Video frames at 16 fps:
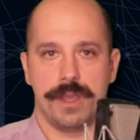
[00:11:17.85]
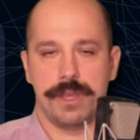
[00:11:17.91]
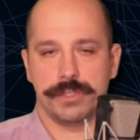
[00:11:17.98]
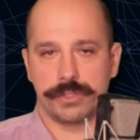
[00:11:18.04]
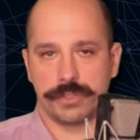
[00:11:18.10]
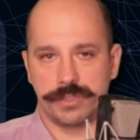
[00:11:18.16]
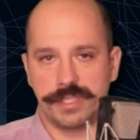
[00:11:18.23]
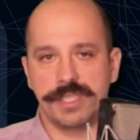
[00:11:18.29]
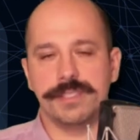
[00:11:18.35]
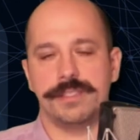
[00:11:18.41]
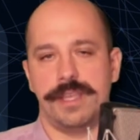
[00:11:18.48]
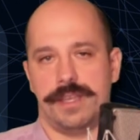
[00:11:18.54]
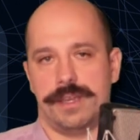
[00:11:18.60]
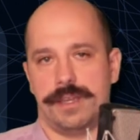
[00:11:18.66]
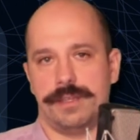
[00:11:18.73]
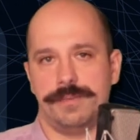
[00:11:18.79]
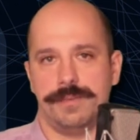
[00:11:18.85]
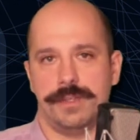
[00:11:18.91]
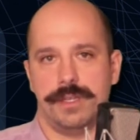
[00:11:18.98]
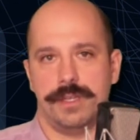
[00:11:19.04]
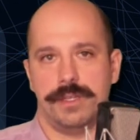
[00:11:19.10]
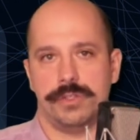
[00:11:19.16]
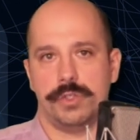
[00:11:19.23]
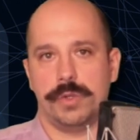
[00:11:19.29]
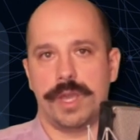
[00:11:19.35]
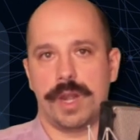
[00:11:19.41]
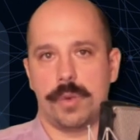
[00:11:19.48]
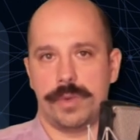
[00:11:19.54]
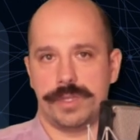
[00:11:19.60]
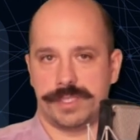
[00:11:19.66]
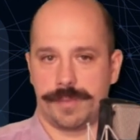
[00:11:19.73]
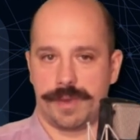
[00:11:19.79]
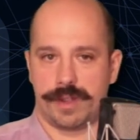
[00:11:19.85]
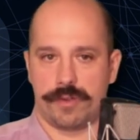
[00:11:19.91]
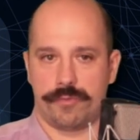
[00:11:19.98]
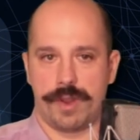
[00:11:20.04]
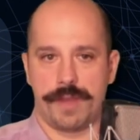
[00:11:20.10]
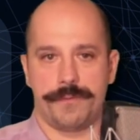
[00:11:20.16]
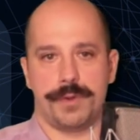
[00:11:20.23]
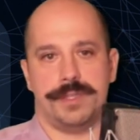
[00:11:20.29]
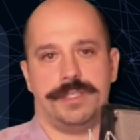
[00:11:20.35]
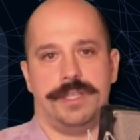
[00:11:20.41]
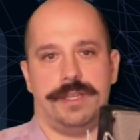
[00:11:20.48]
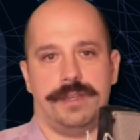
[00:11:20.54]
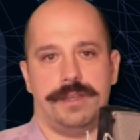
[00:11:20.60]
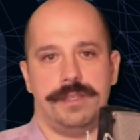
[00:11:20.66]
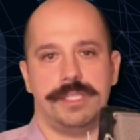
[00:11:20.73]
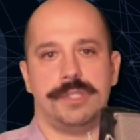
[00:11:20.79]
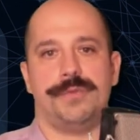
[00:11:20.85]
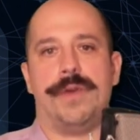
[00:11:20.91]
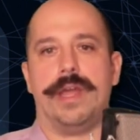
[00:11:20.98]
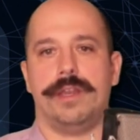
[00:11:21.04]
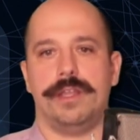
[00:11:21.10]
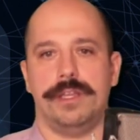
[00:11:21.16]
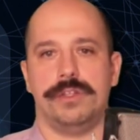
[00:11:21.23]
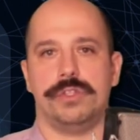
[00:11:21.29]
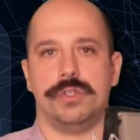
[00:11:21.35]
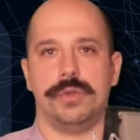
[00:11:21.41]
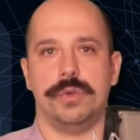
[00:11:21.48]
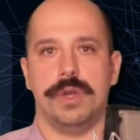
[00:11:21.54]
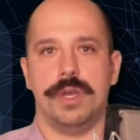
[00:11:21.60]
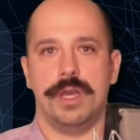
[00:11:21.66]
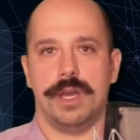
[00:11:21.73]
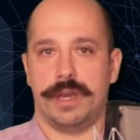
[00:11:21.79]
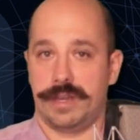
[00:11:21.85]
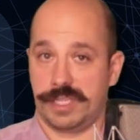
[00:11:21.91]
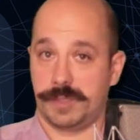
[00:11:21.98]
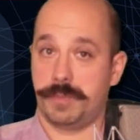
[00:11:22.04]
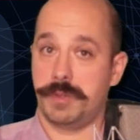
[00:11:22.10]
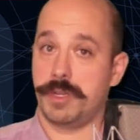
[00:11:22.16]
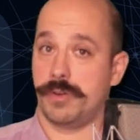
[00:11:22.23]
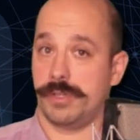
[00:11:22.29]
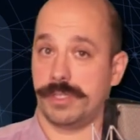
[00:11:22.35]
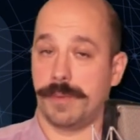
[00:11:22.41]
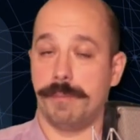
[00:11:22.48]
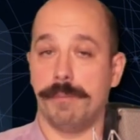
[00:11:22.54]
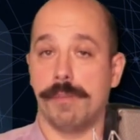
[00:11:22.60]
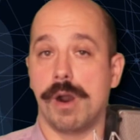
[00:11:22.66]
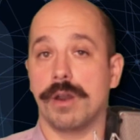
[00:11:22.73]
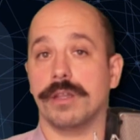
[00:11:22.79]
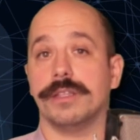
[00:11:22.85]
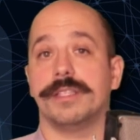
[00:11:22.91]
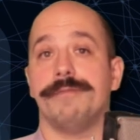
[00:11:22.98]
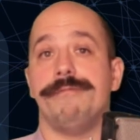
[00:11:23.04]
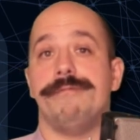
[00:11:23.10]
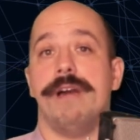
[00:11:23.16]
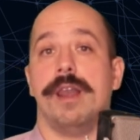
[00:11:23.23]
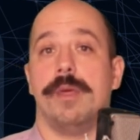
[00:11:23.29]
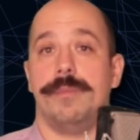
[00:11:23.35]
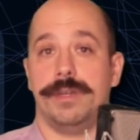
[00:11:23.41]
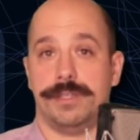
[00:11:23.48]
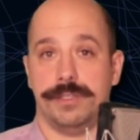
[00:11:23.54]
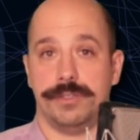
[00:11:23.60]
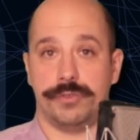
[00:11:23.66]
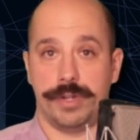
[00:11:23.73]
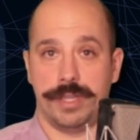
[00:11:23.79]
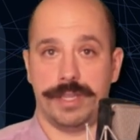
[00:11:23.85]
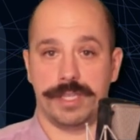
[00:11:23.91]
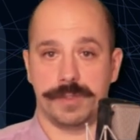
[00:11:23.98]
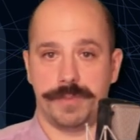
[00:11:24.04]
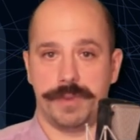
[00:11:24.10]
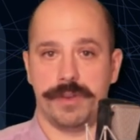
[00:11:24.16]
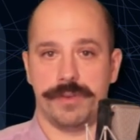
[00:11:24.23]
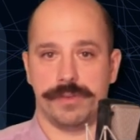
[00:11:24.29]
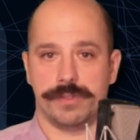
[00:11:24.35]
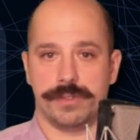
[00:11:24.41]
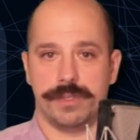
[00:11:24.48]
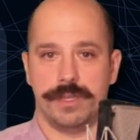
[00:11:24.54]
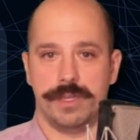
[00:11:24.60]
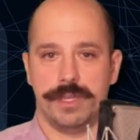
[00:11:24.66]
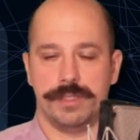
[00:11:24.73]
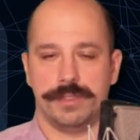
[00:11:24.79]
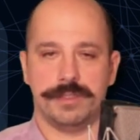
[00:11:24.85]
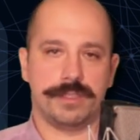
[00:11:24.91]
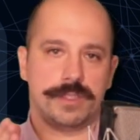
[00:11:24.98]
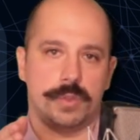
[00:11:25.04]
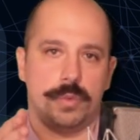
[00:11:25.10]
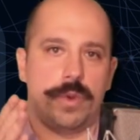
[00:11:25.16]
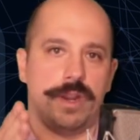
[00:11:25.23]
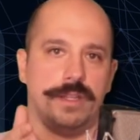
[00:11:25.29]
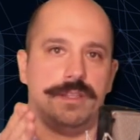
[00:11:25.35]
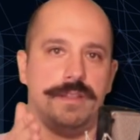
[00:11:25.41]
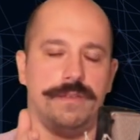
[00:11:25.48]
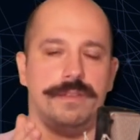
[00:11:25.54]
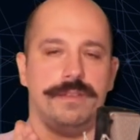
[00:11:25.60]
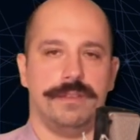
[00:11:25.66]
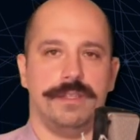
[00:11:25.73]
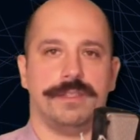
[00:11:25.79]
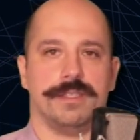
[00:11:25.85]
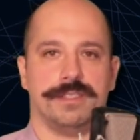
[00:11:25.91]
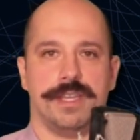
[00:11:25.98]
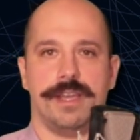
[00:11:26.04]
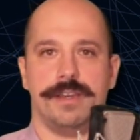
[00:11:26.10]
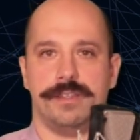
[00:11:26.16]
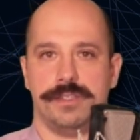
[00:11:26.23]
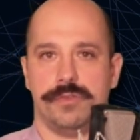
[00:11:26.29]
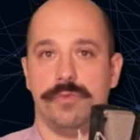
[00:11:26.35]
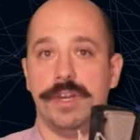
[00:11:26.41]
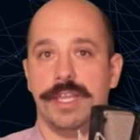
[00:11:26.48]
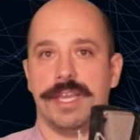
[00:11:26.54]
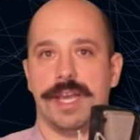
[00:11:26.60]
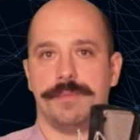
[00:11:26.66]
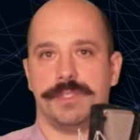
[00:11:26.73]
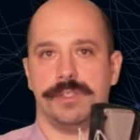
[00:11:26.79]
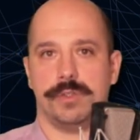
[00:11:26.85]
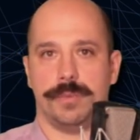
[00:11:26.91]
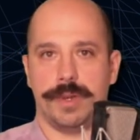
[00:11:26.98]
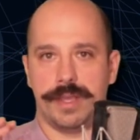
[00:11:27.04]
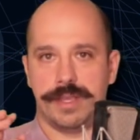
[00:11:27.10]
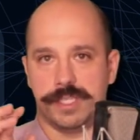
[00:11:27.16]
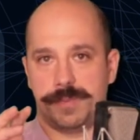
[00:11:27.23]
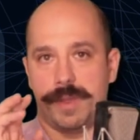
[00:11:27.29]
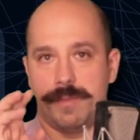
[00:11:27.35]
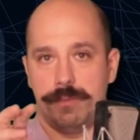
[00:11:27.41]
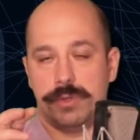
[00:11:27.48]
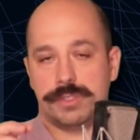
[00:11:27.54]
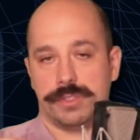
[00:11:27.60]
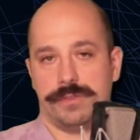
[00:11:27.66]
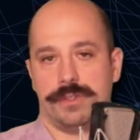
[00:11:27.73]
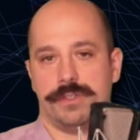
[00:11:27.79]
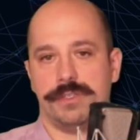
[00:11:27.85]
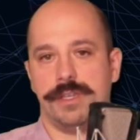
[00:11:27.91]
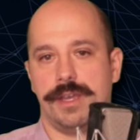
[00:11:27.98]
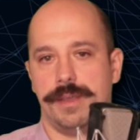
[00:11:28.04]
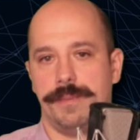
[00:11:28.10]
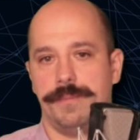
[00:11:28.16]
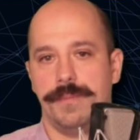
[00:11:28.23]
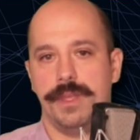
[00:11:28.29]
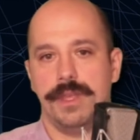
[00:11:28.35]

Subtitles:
So this data, together with some other reference data, is fed into an experience, a model development and training experience. This is where the data scientist really comes into play and spend most of their time,